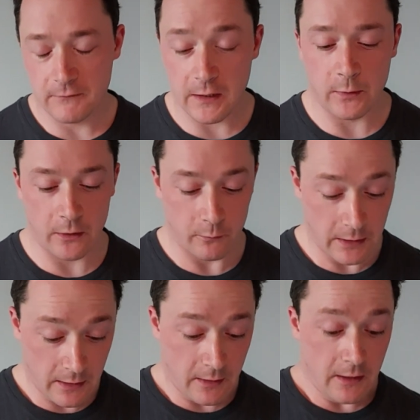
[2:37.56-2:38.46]
There we go.
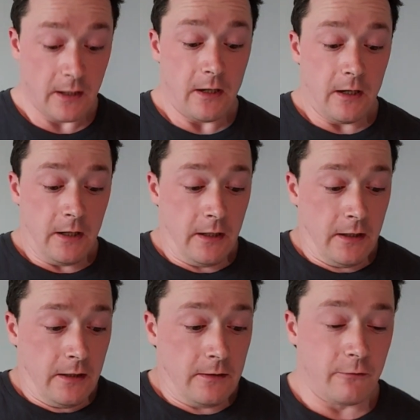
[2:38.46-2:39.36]

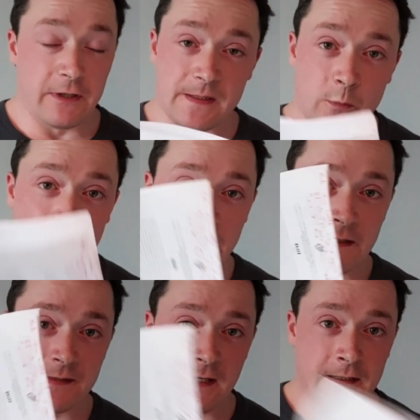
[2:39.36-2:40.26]
The reason we're
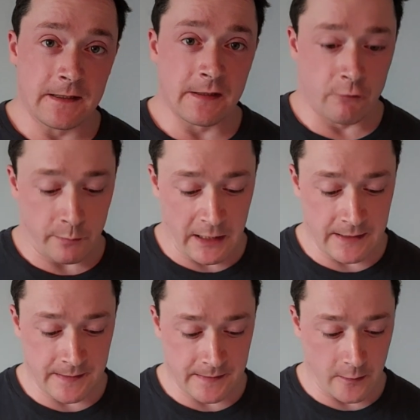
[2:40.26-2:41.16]
bringing this in is it
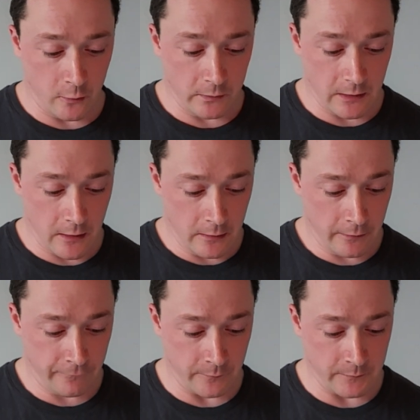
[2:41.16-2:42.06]
replaces the old
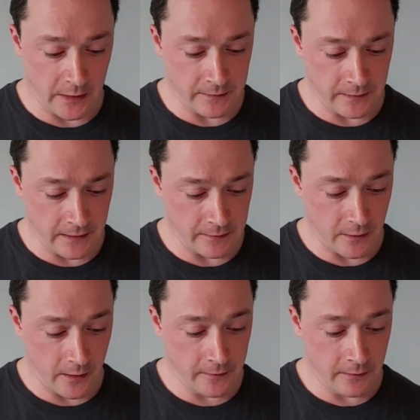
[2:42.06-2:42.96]
law from
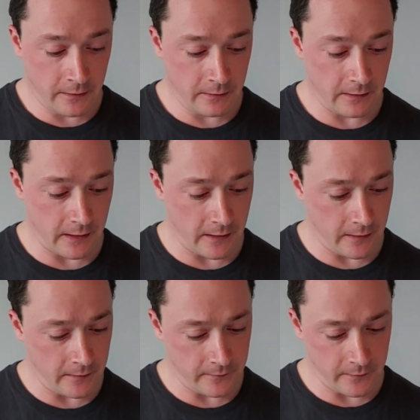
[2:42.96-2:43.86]

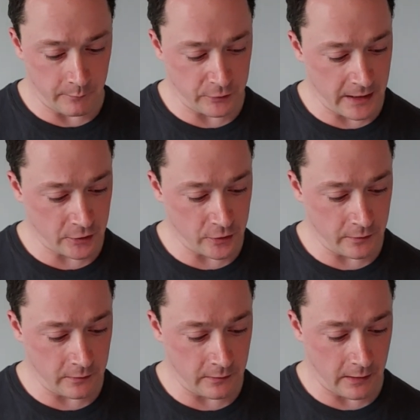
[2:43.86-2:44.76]
1989, the
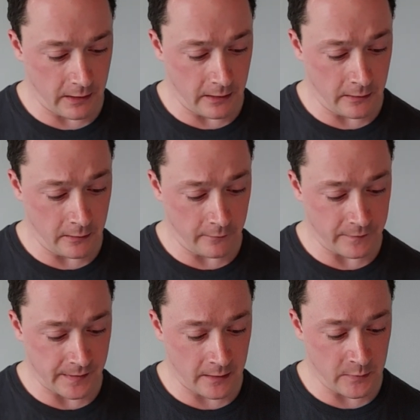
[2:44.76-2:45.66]
Protection
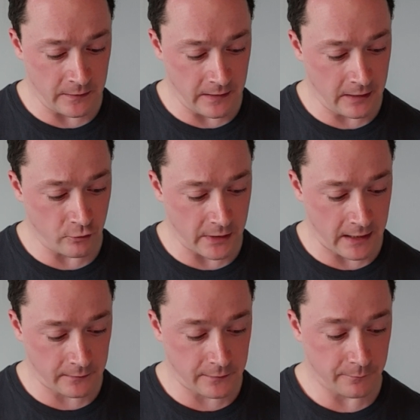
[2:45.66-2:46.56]
of Incitement and Hatred
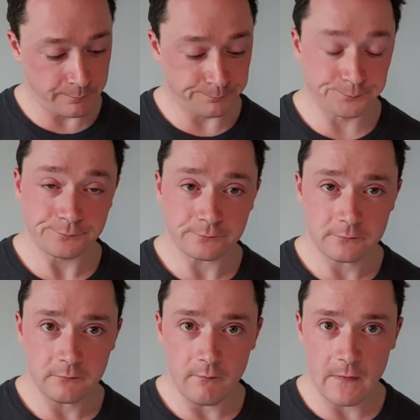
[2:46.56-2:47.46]
Act.
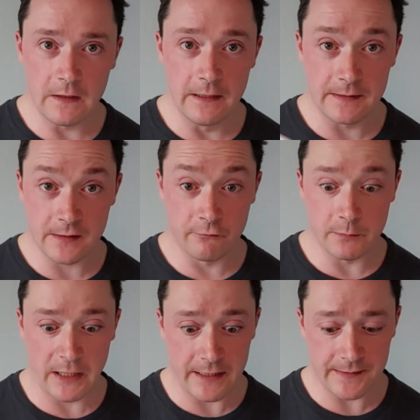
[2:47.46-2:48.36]
It's to
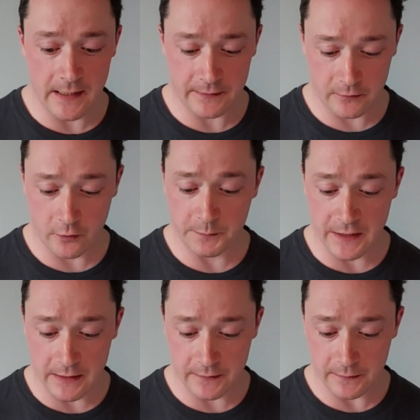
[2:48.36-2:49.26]
replace that and
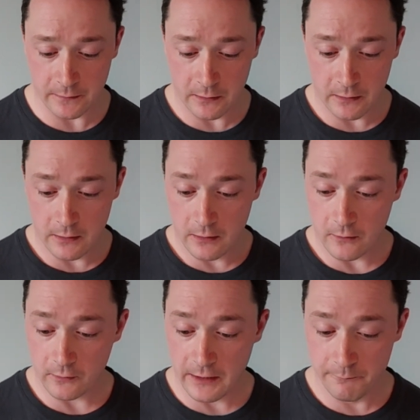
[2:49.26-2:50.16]
update it.
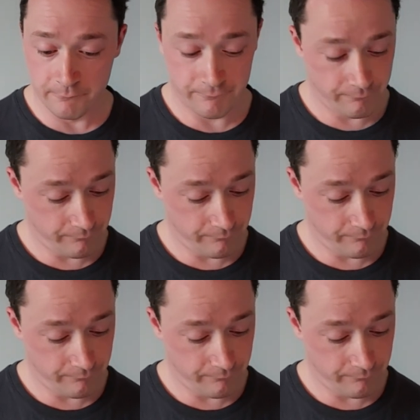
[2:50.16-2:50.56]
Okay?